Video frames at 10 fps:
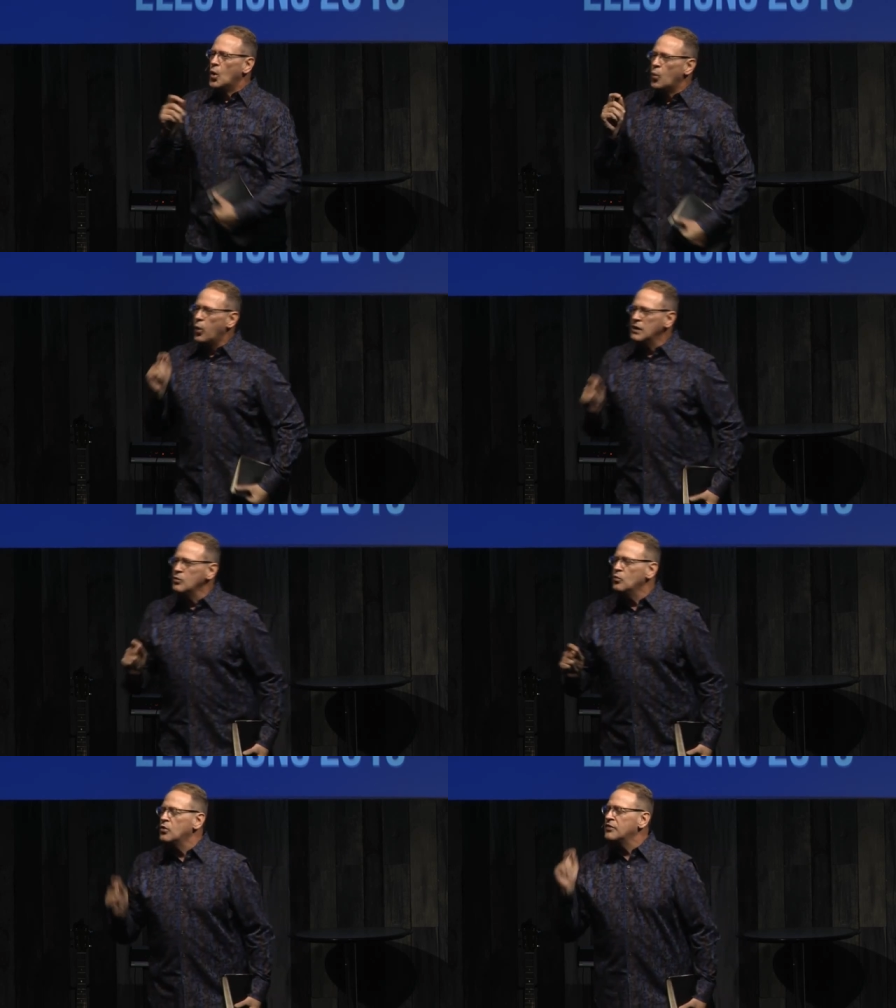what
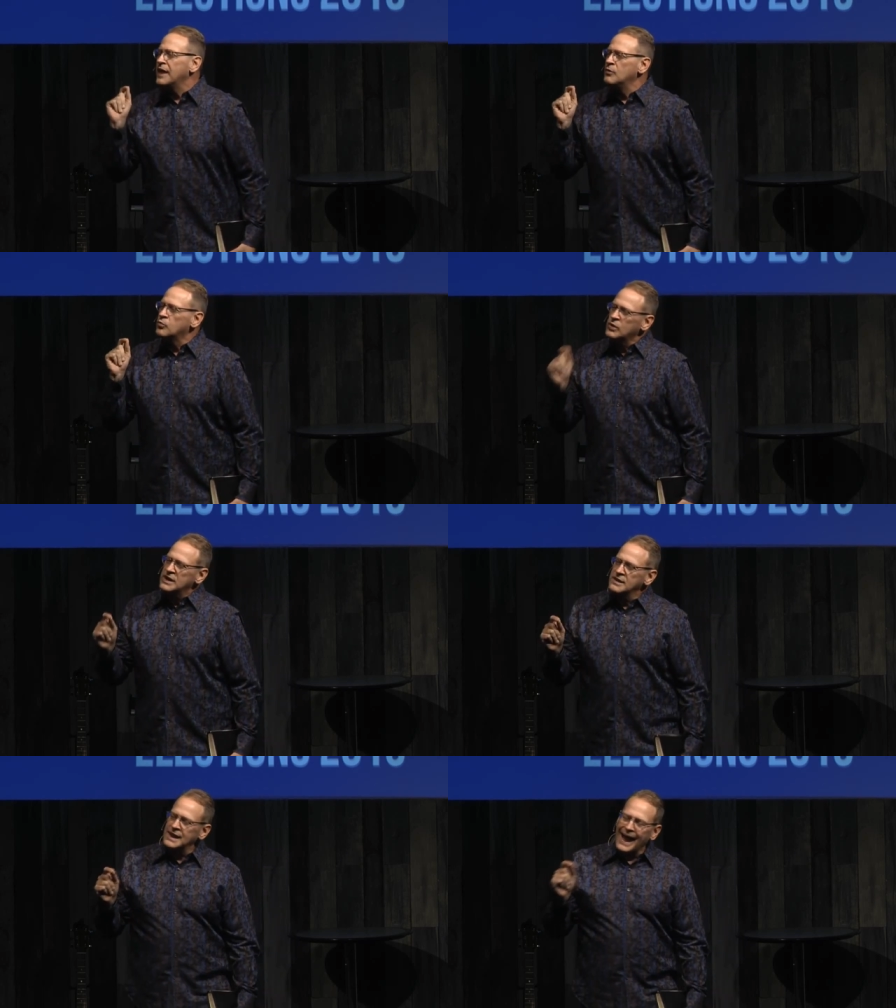were they
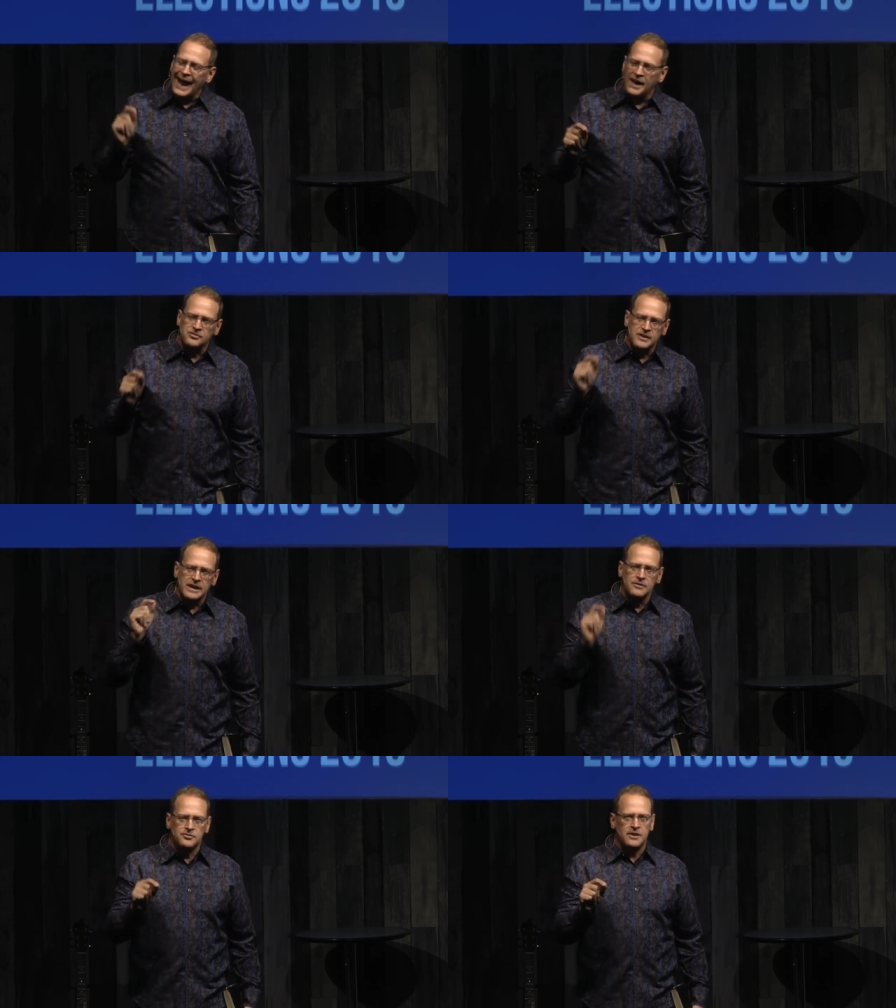really
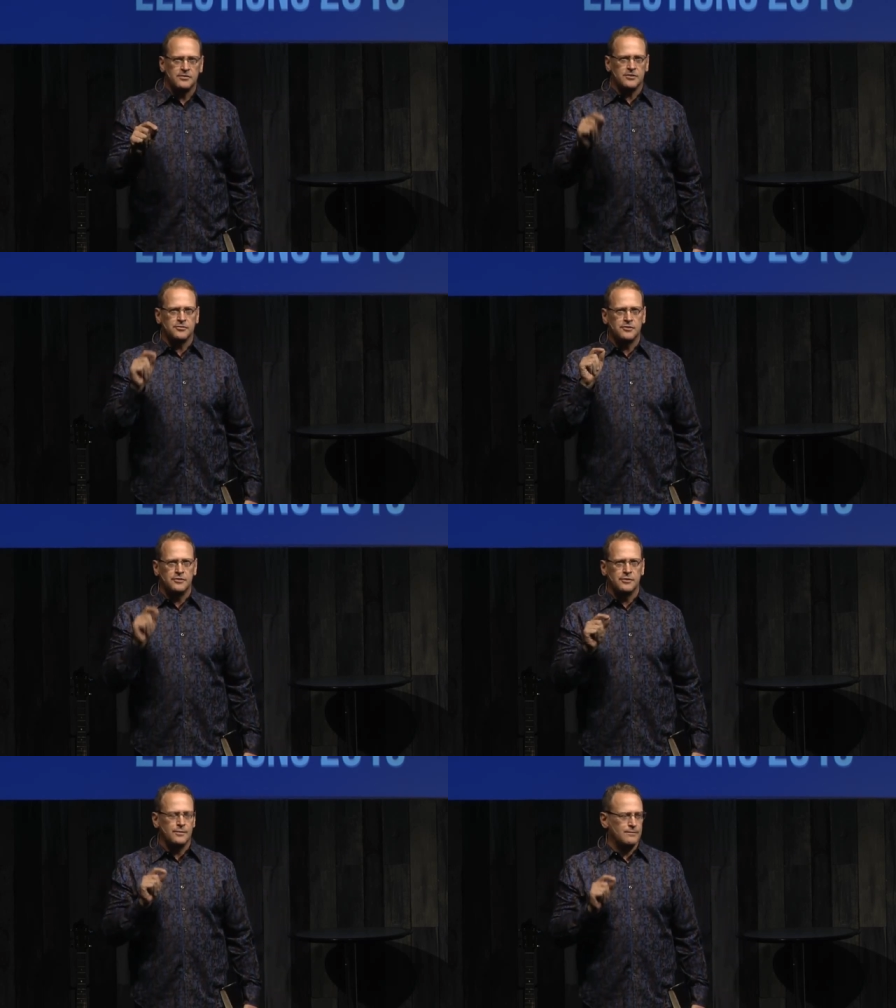asking Jesus to do?